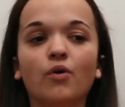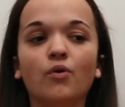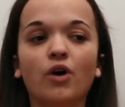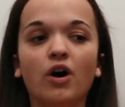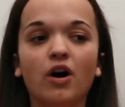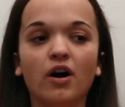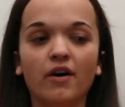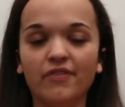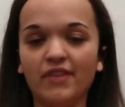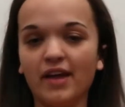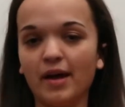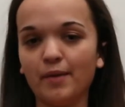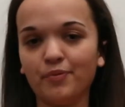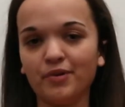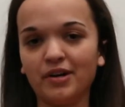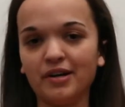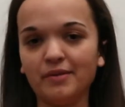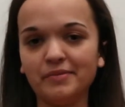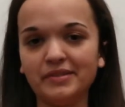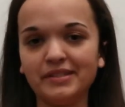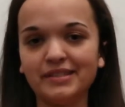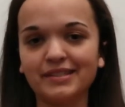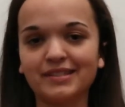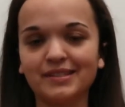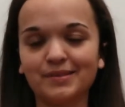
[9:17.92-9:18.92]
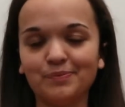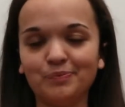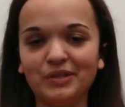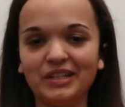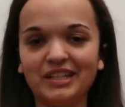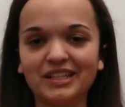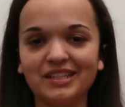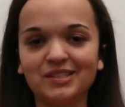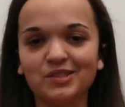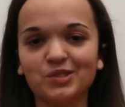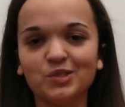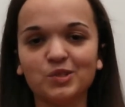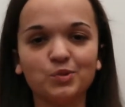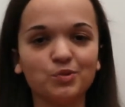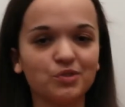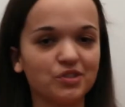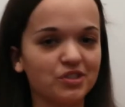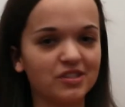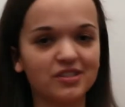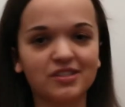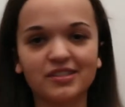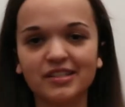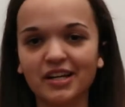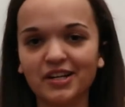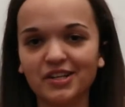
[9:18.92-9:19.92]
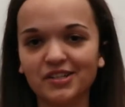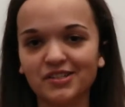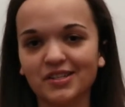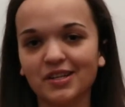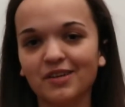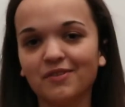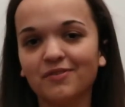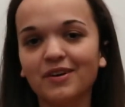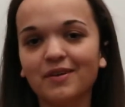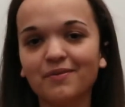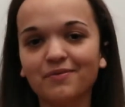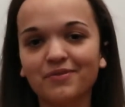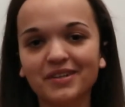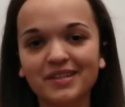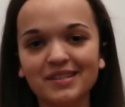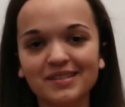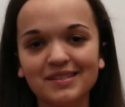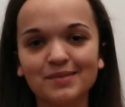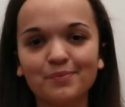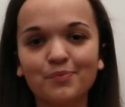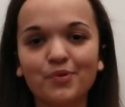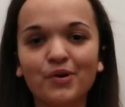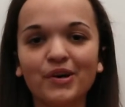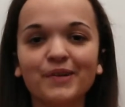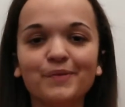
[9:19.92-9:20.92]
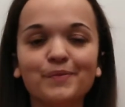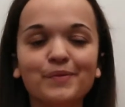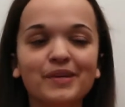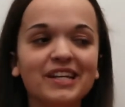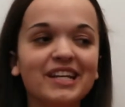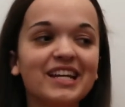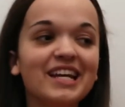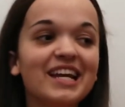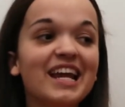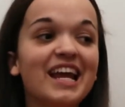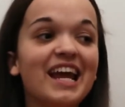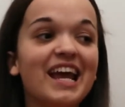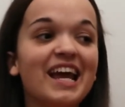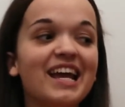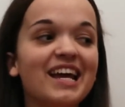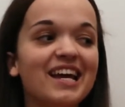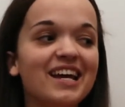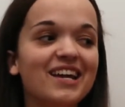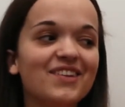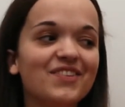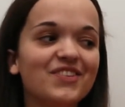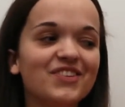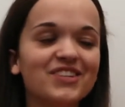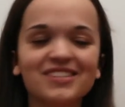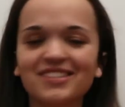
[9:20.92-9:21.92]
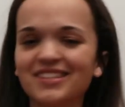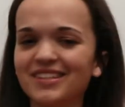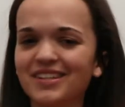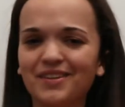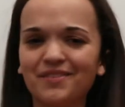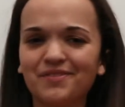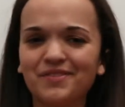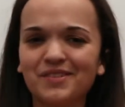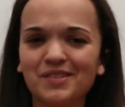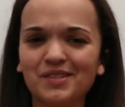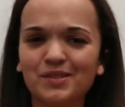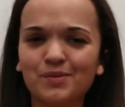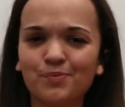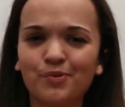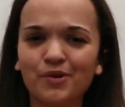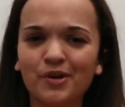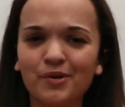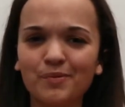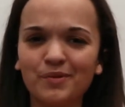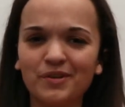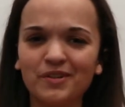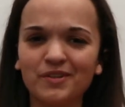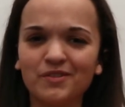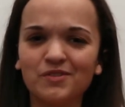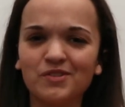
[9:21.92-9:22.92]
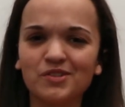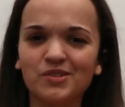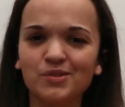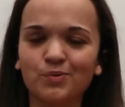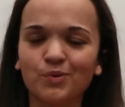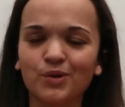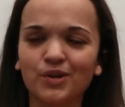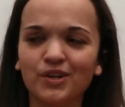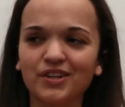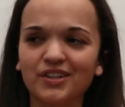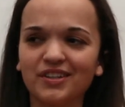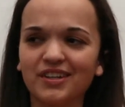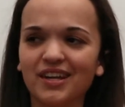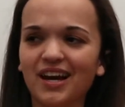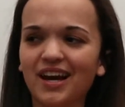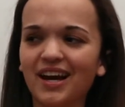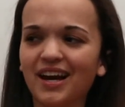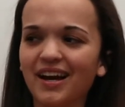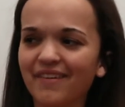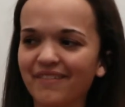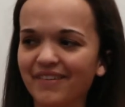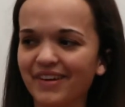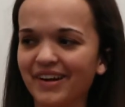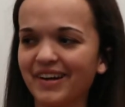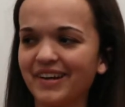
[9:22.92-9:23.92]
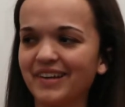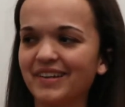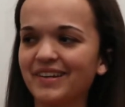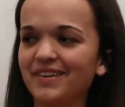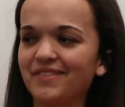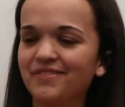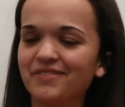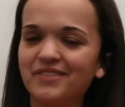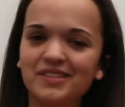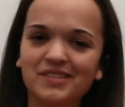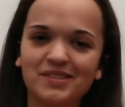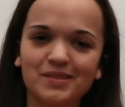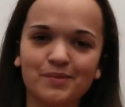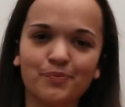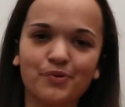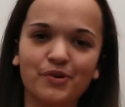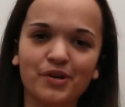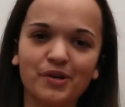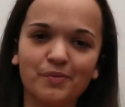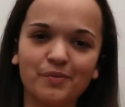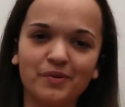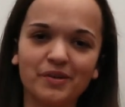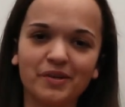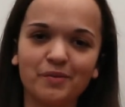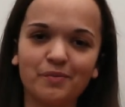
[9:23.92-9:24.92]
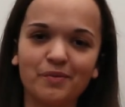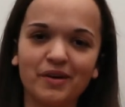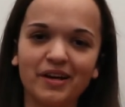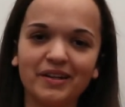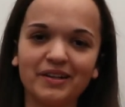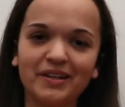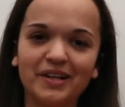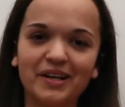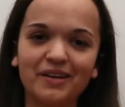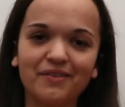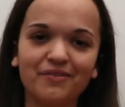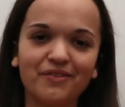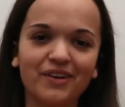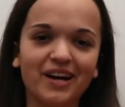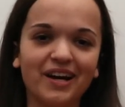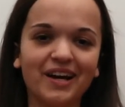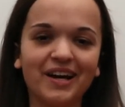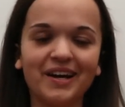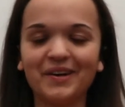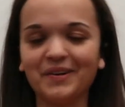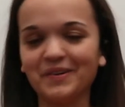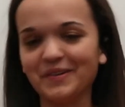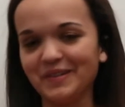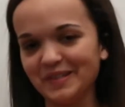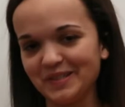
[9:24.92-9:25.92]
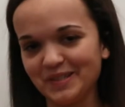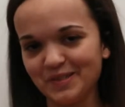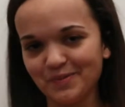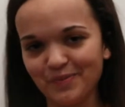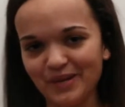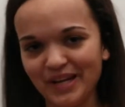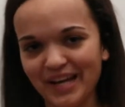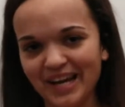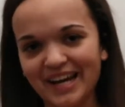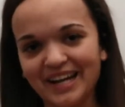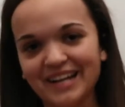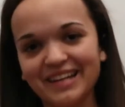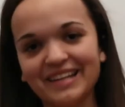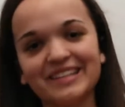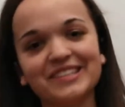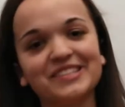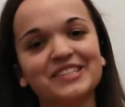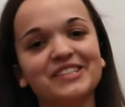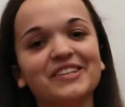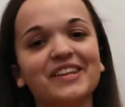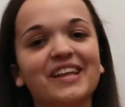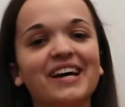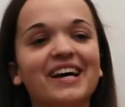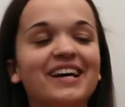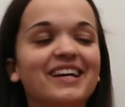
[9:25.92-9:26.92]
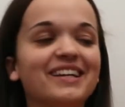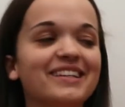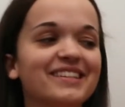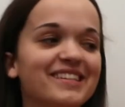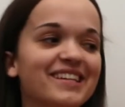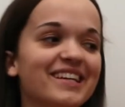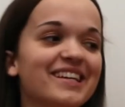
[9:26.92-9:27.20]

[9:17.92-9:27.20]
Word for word: on that premise because you will just set yourself up for disappointment and there's enough disappointment in this world. I've got enough disappointment in my life. I don't need to be adding to that.